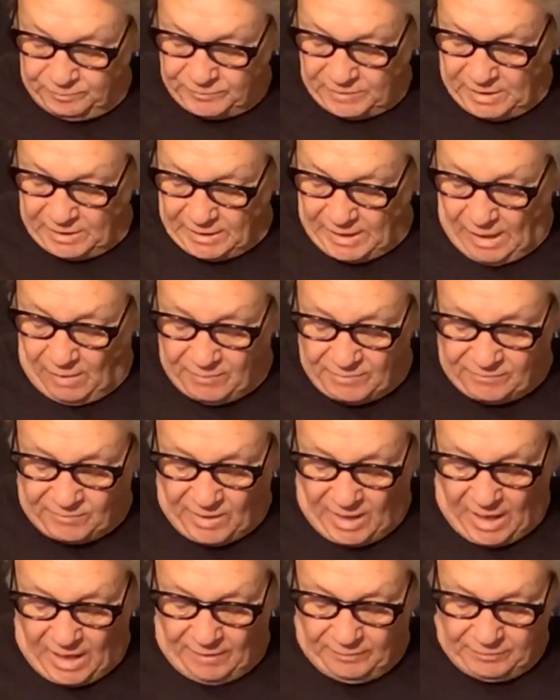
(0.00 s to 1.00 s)
and now we've
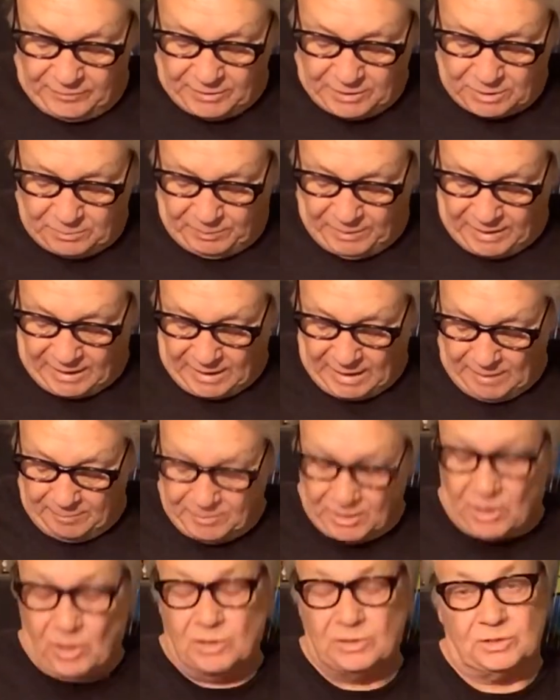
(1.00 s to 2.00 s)
got this pickup
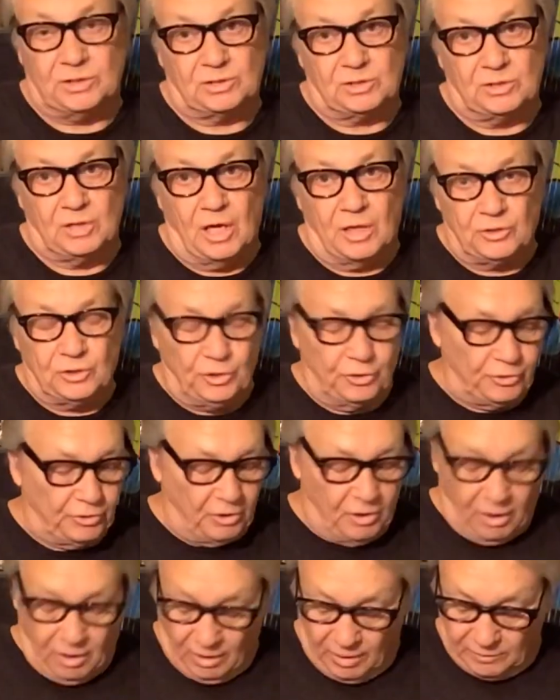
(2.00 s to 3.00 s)
because it's not turned
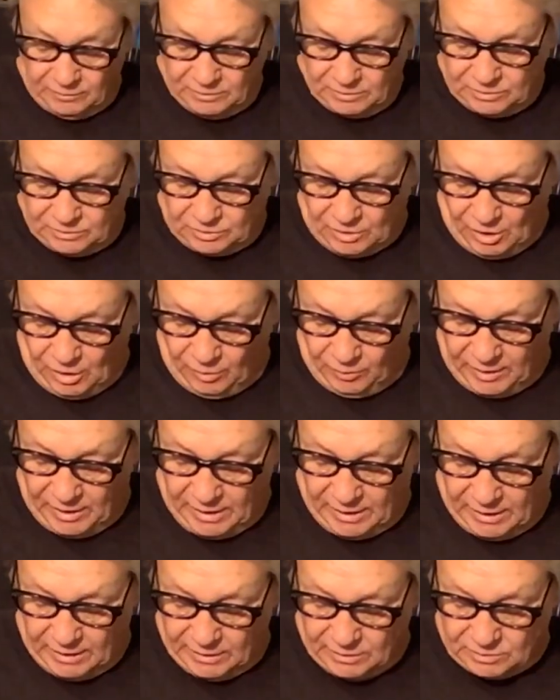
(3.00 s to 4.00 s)
on, so
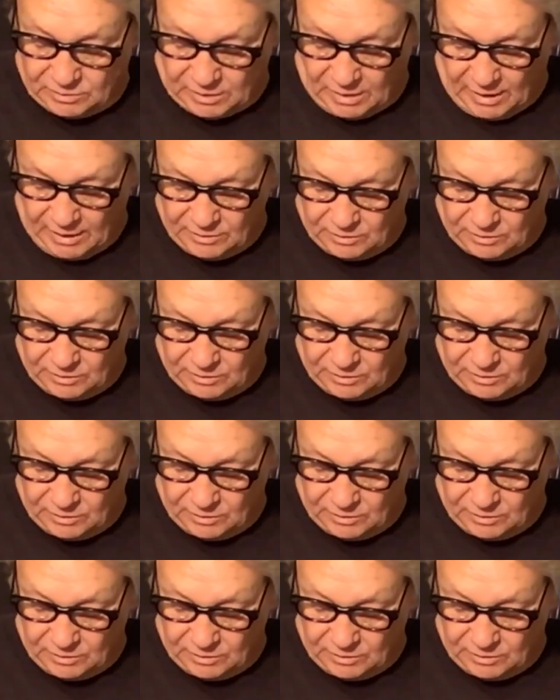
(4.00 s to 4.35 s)
it is